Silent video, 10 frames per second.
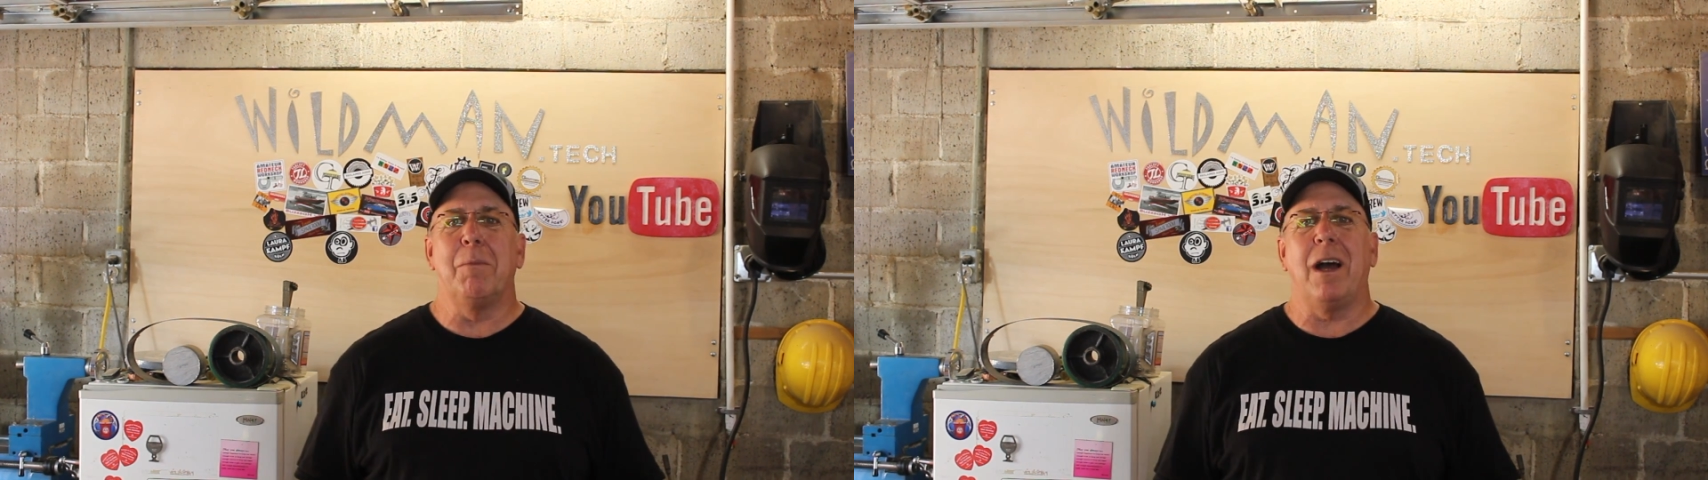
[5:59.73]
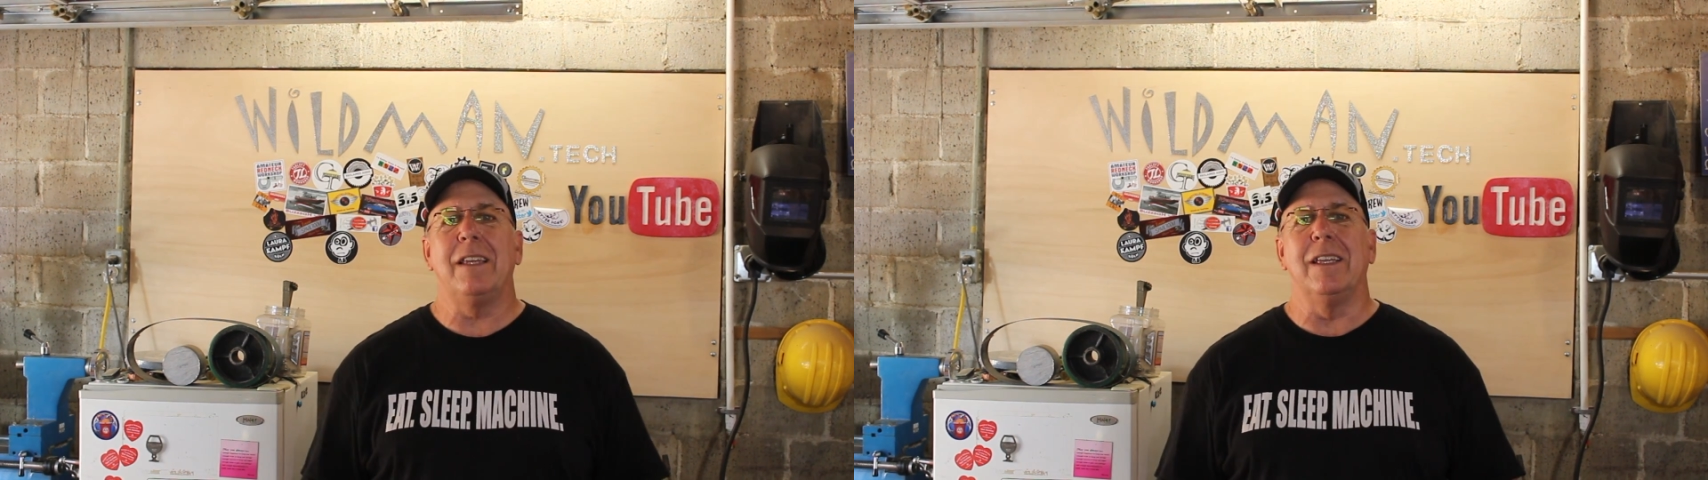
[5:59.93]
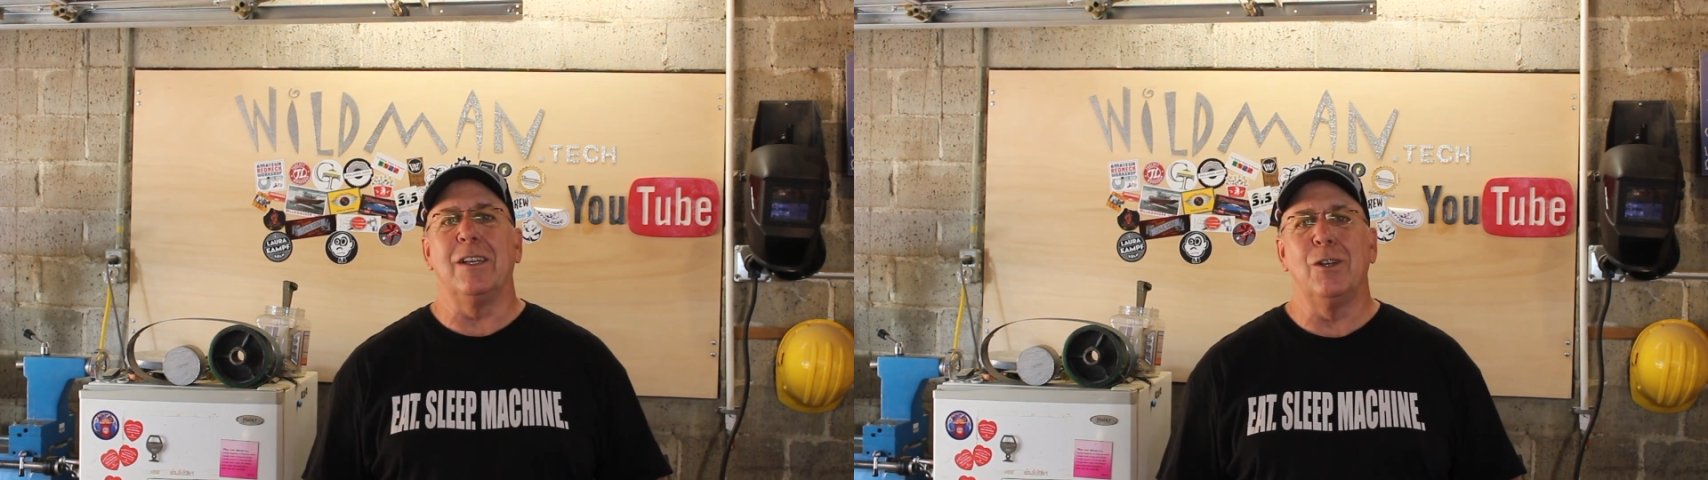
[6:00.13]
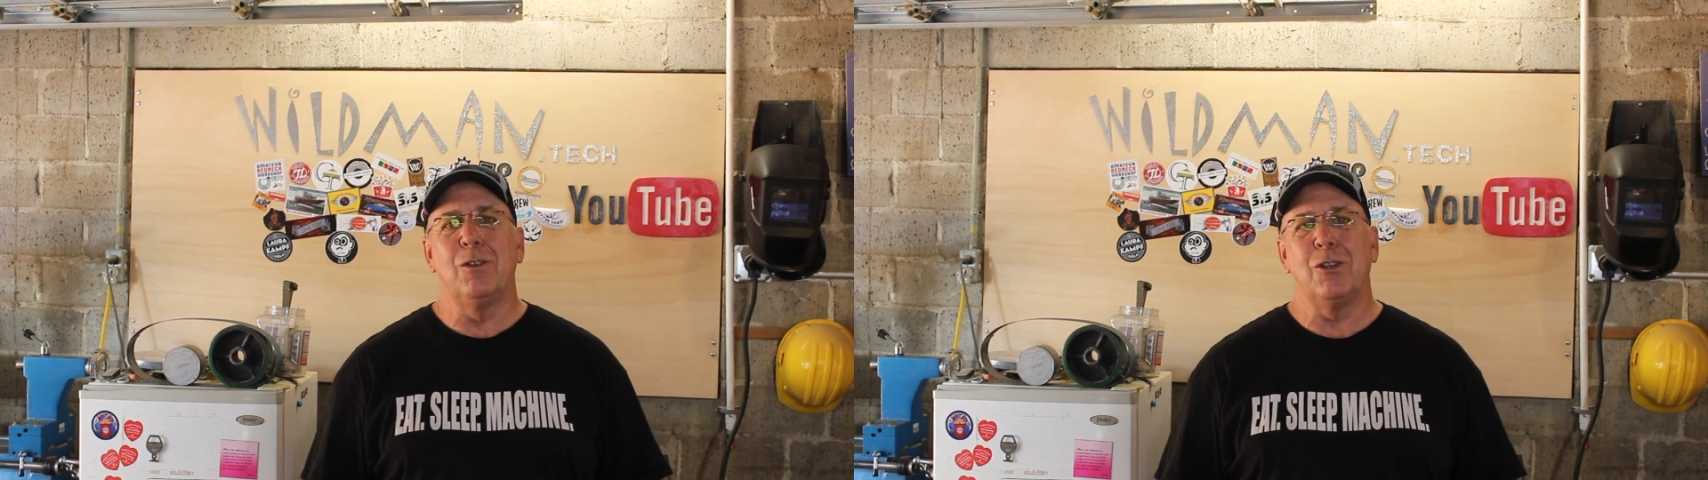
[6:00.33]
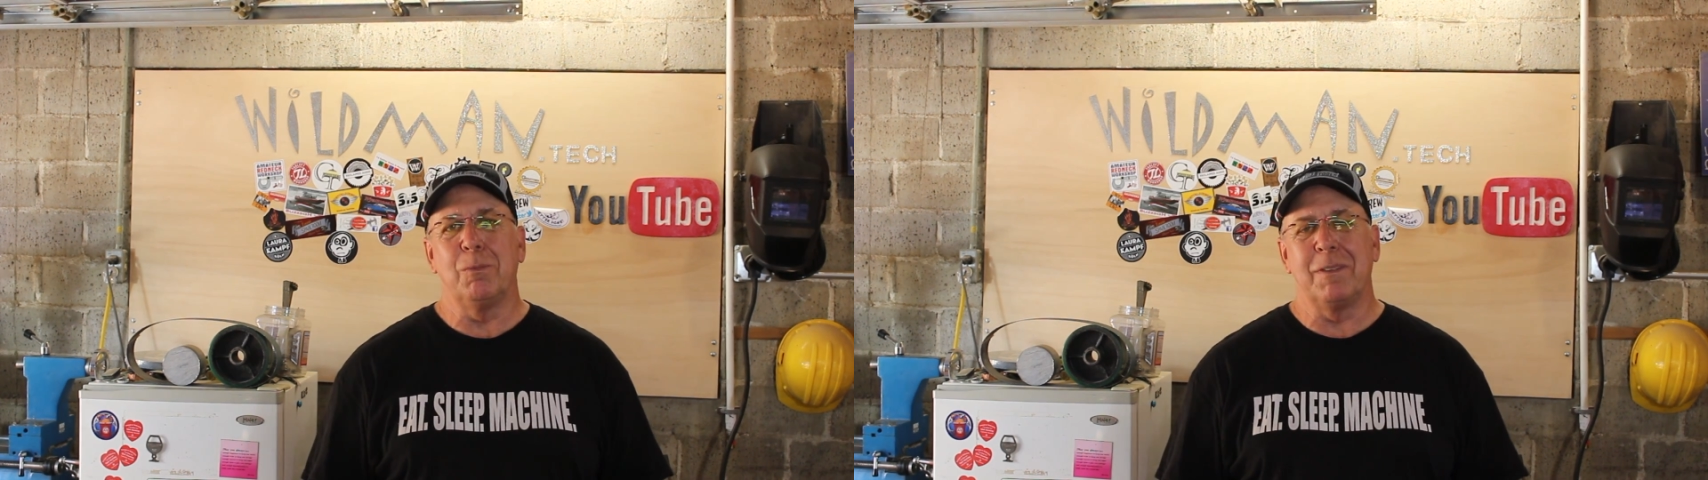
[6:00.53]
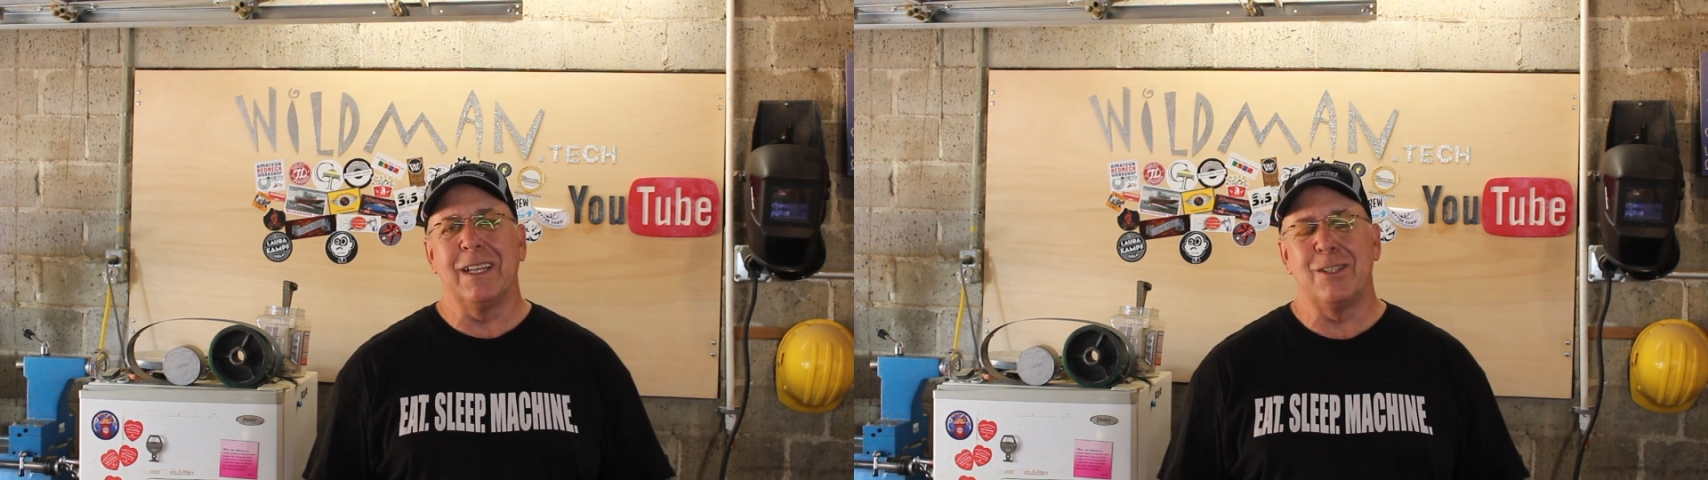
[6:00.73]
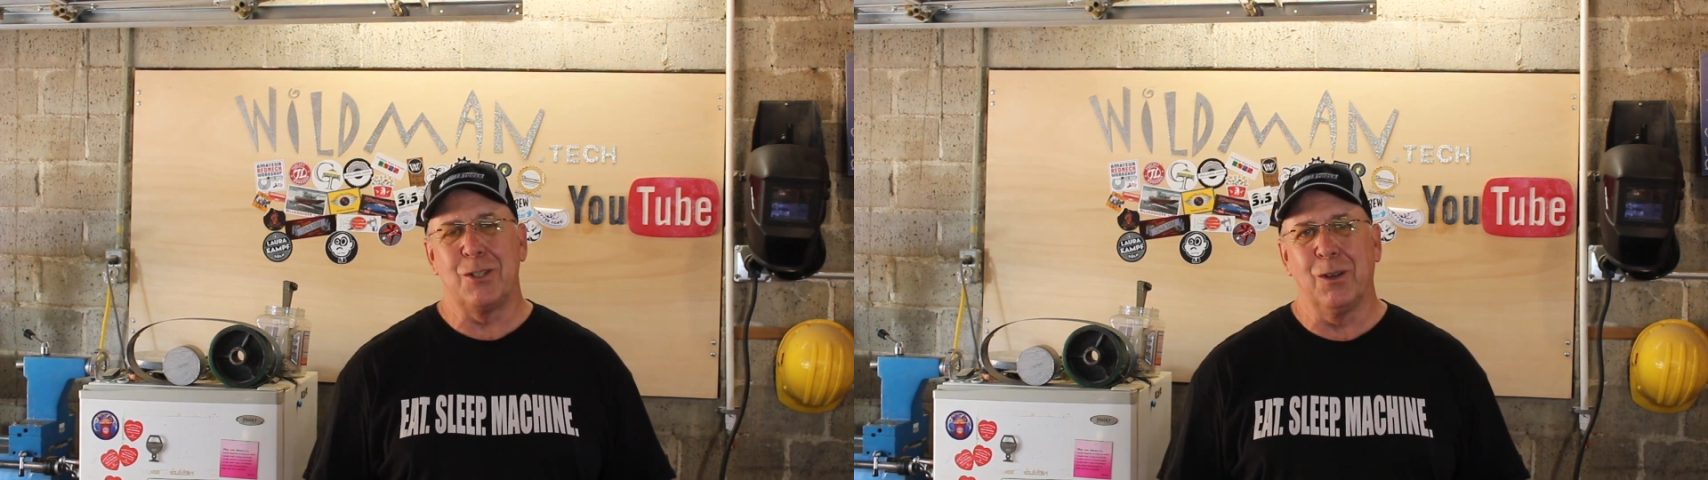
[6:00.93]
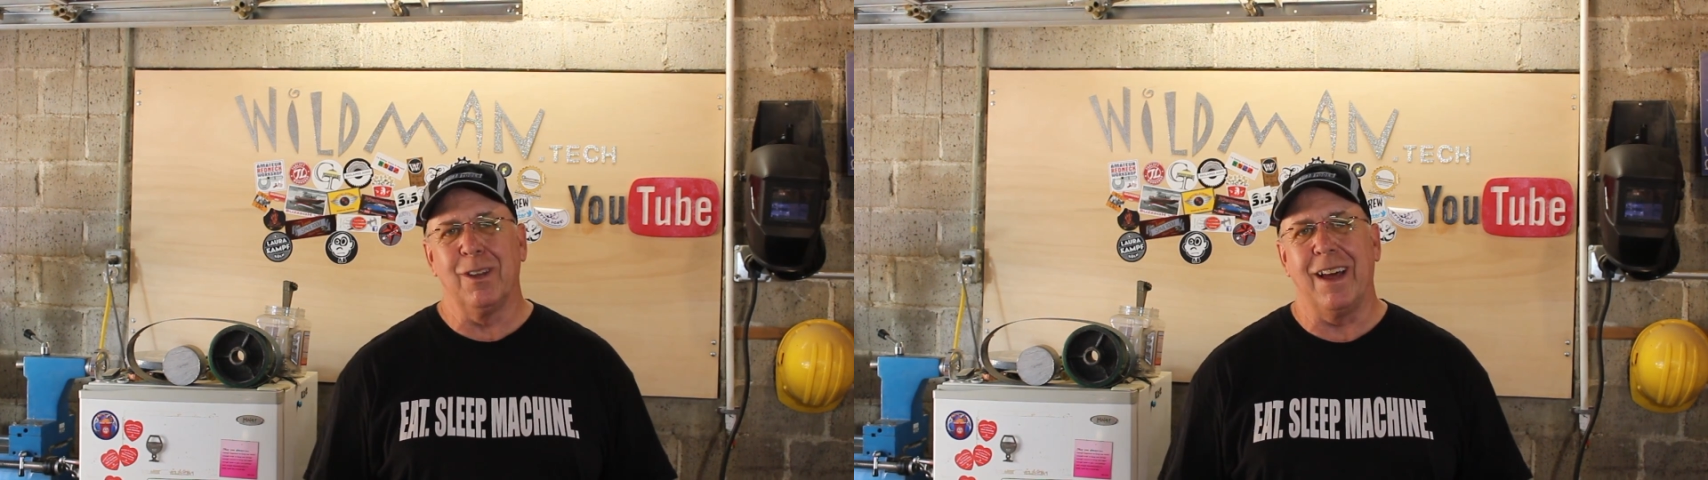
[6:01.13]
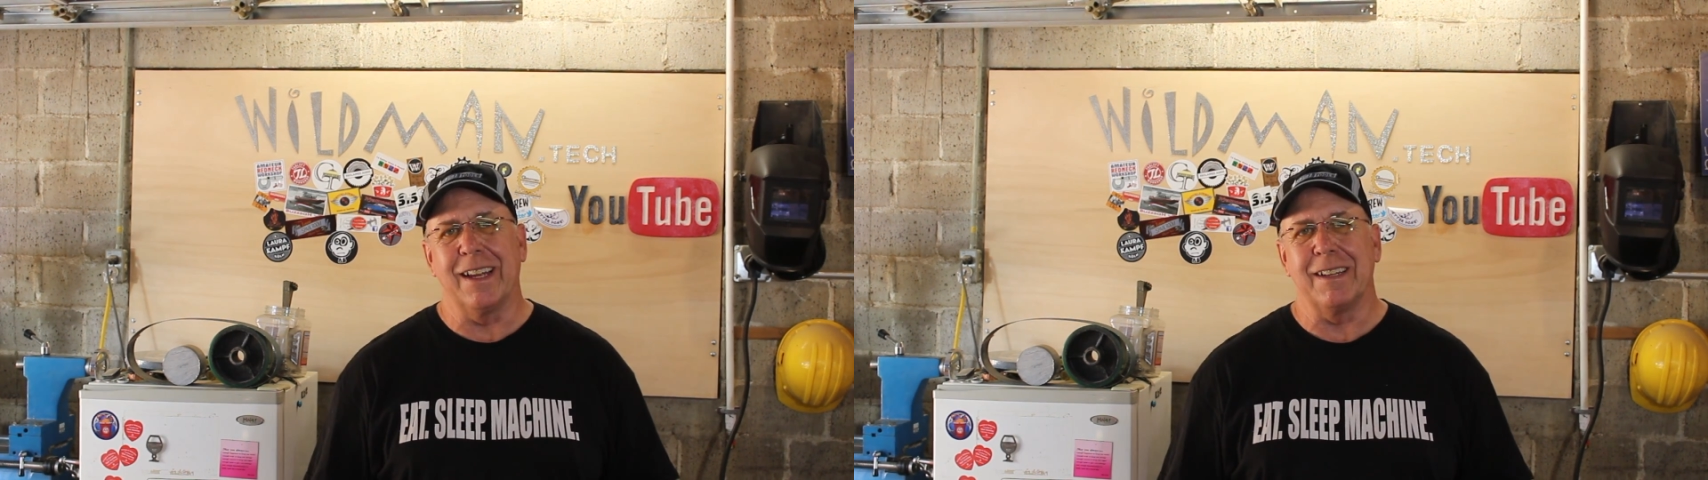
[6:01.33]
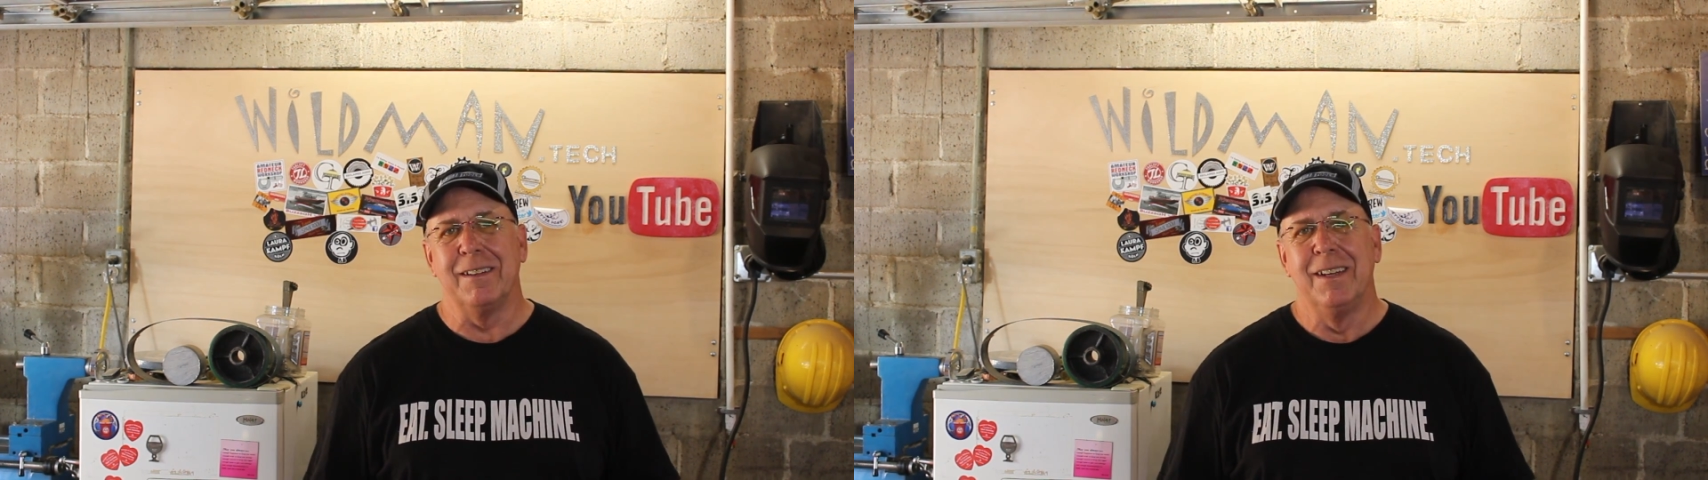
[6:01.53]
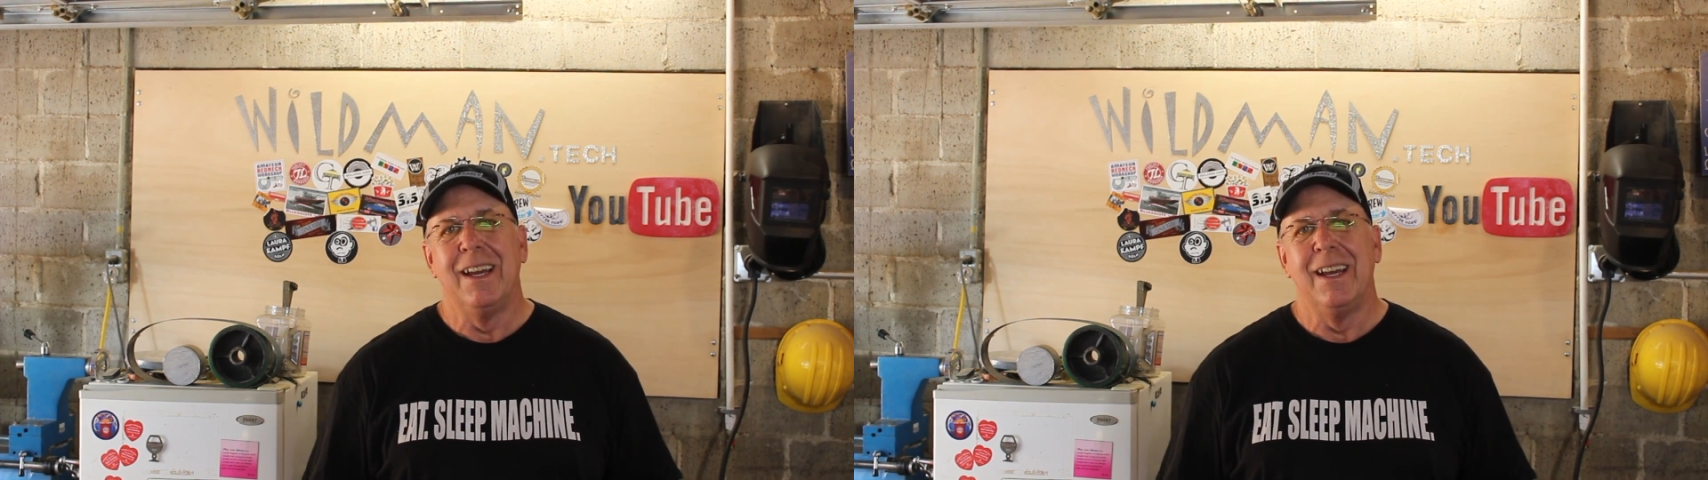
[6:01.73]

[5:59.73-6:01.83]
mine that YouTube thinks you'll like.